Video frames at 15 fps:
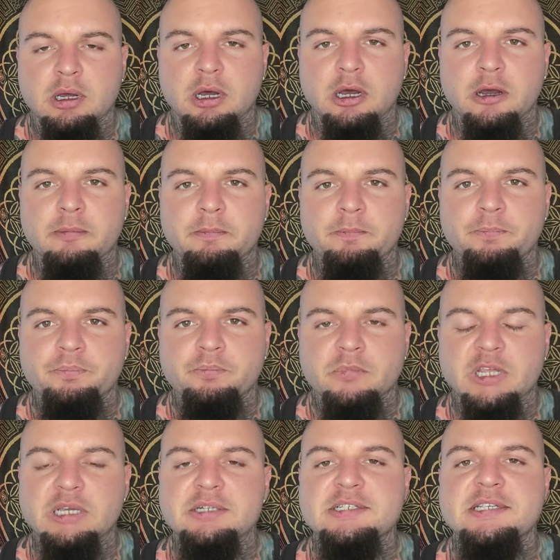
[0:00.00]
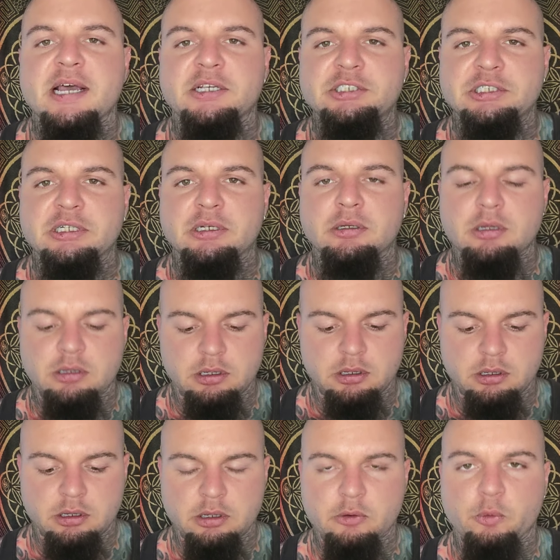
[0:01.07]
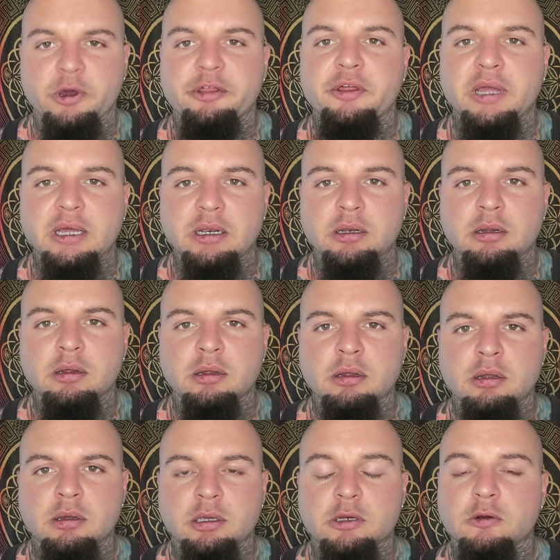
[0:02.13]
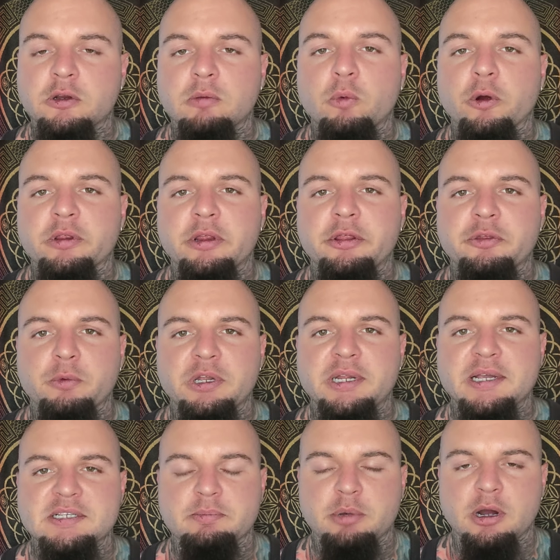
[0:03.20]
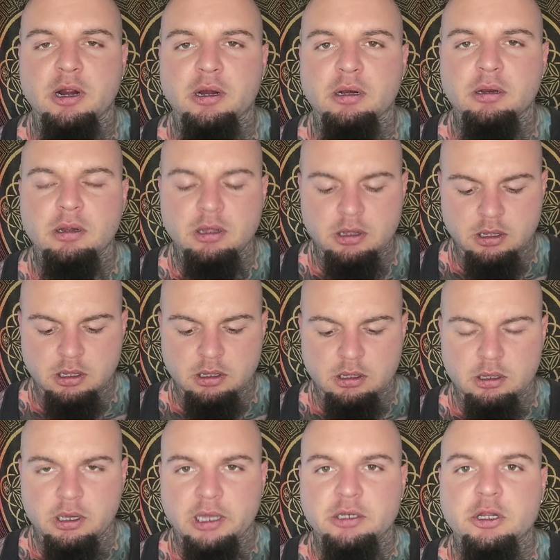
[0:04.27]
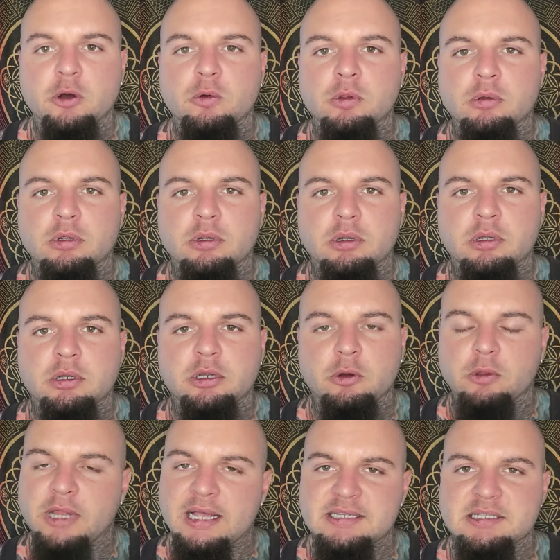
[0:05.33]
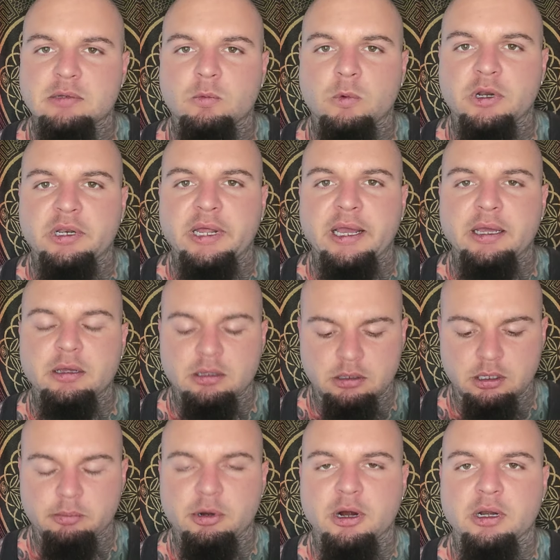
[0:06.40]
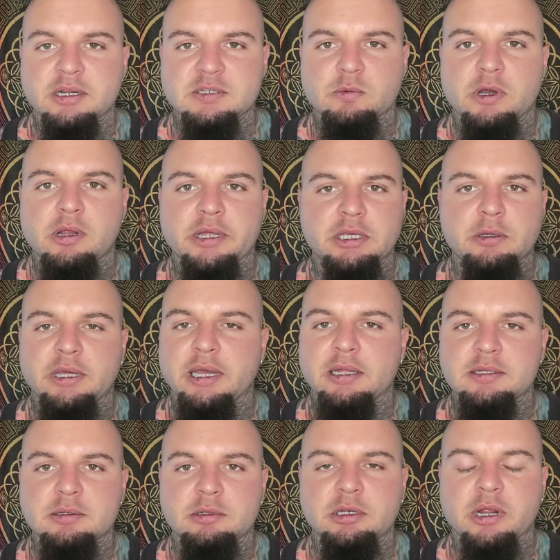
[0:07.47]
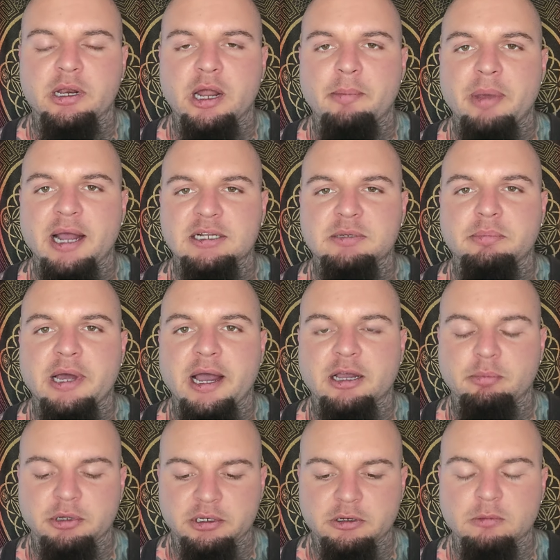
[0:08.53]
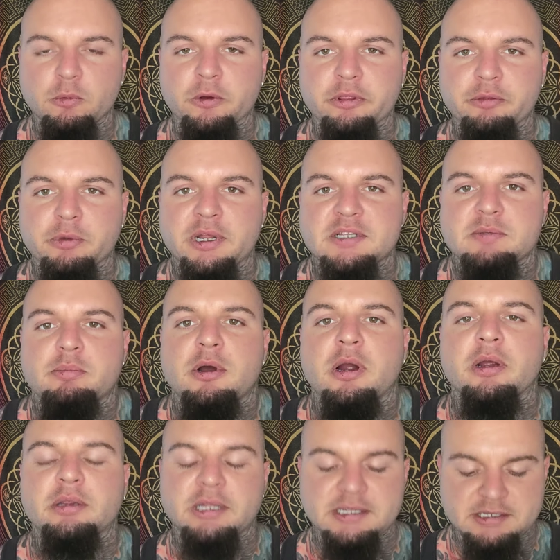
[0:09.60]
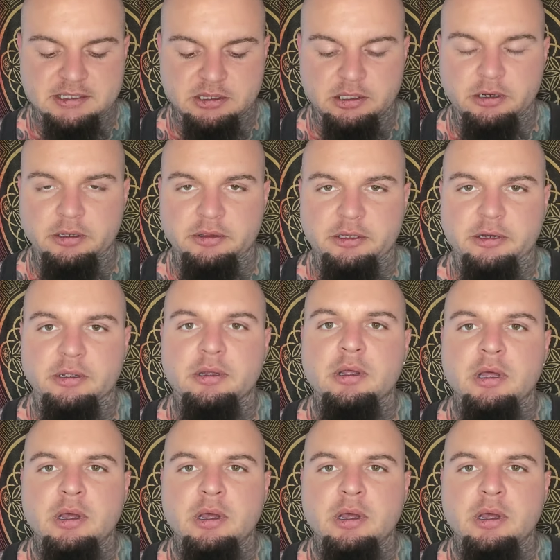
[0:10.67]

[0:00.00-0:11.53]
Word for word: um, each session within, you know, no more than three days apart and no no less than one day apart as well. Like you can't, you know, not back to back, but no more than three days apart. And they they're, they're